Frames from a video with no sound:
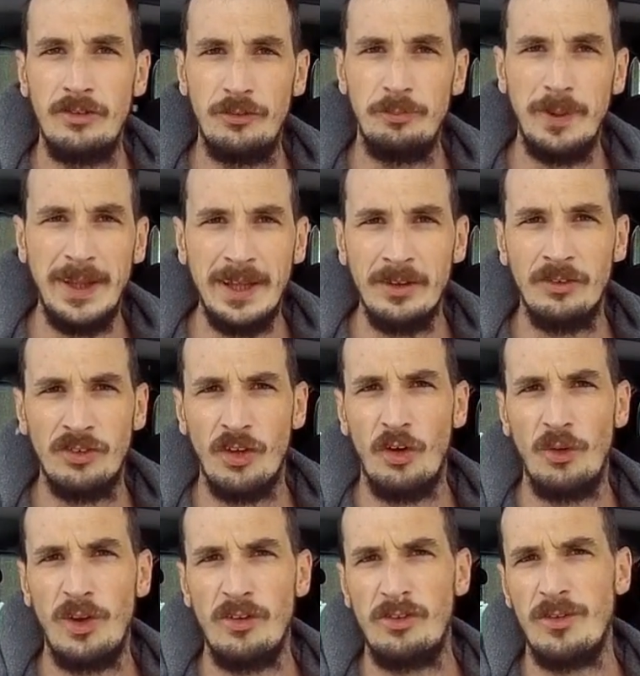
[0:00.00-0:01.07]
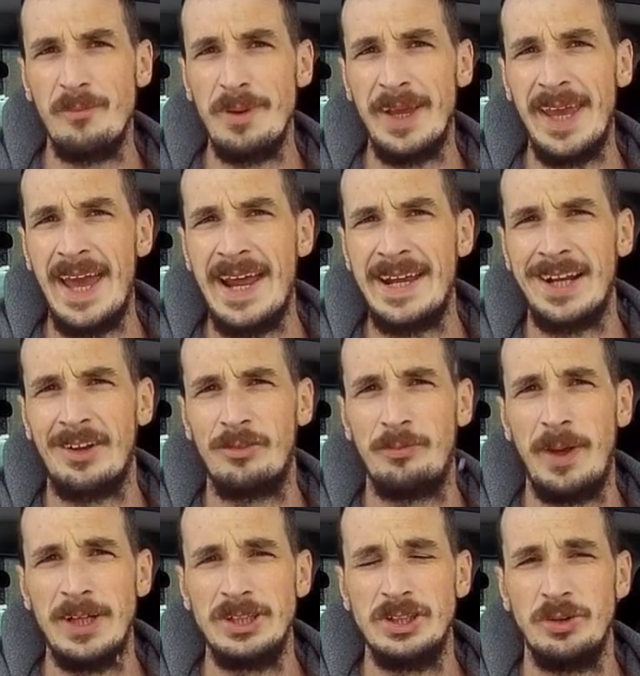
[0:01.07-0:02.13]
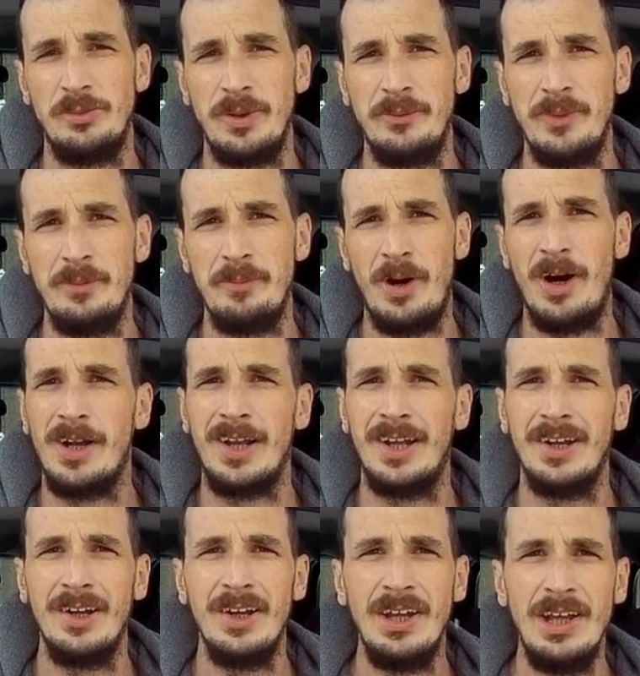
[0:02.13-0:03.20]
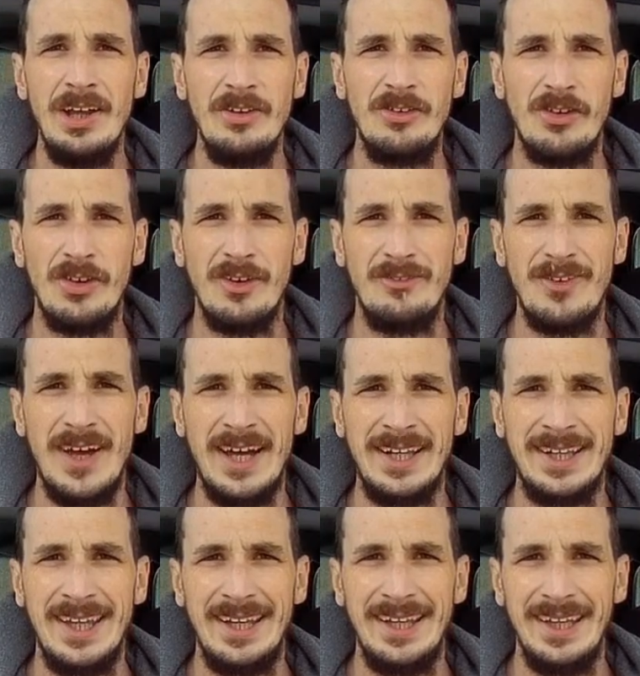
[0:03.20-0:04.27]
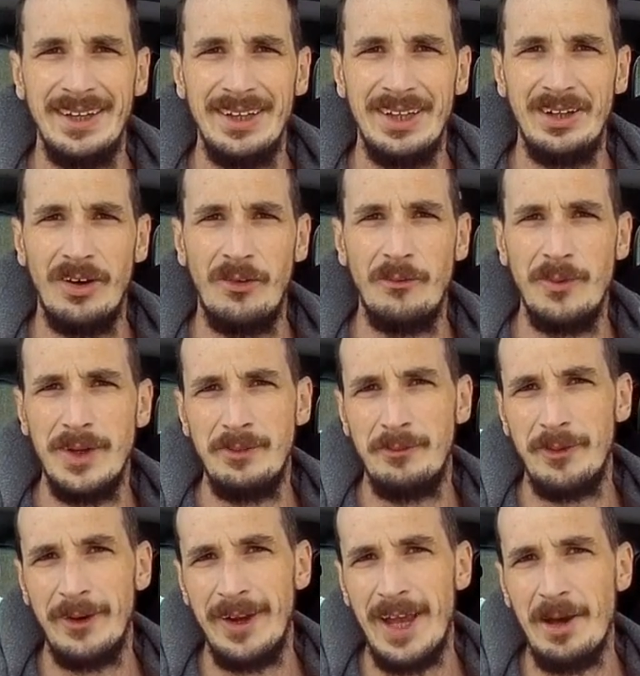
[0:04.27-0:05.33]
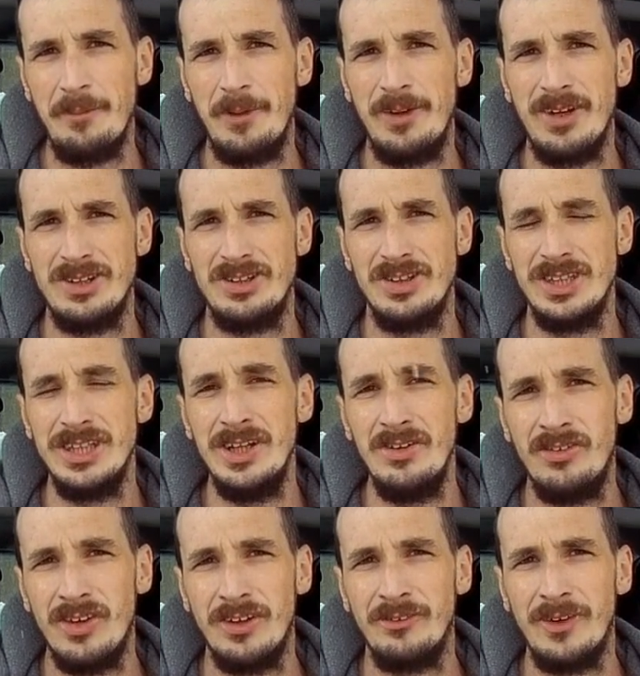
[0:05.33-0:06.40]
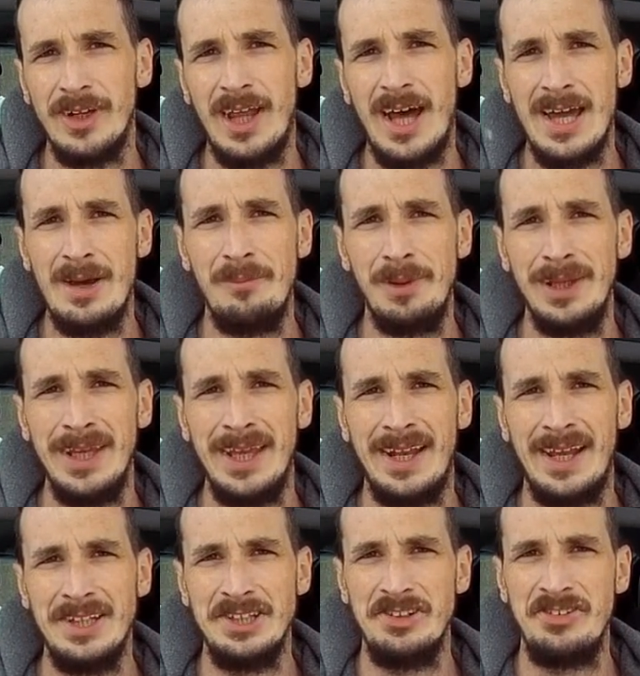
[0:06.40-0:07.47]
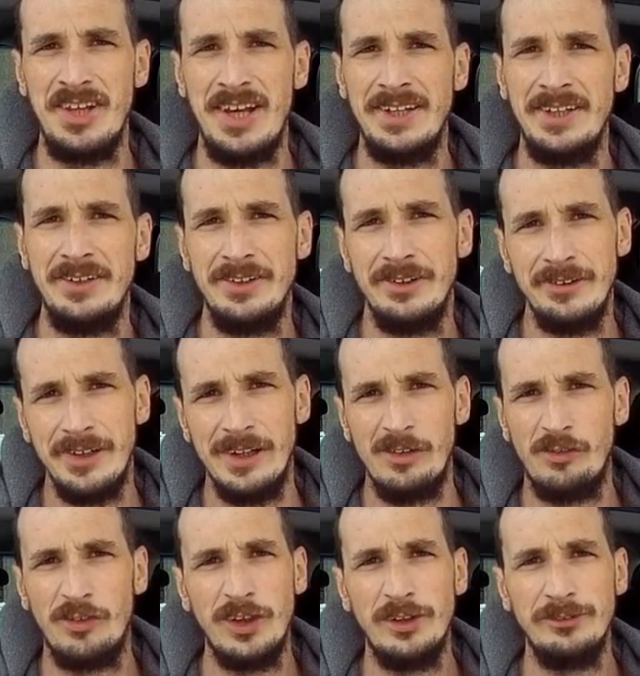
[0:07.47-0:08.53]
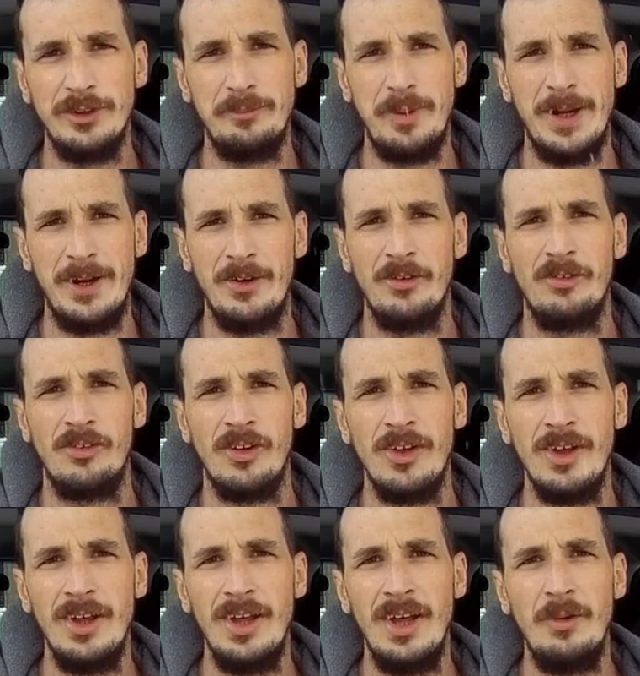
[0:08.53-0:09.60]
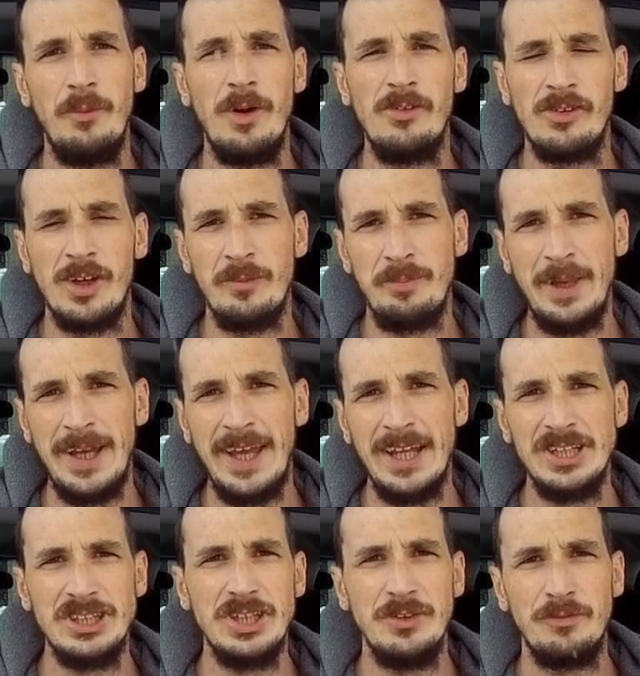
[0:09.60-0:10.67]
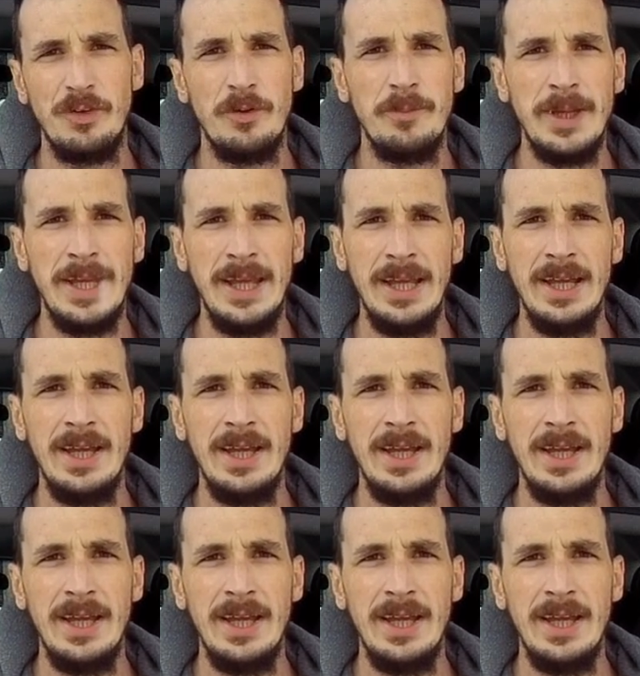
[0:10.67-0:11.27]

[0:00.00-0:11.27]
being sold as a mechanic special when we bought it. So the fact that, you know, we were able to use it reliably, and I just had to do these few repairs, wasn't a big issue for me.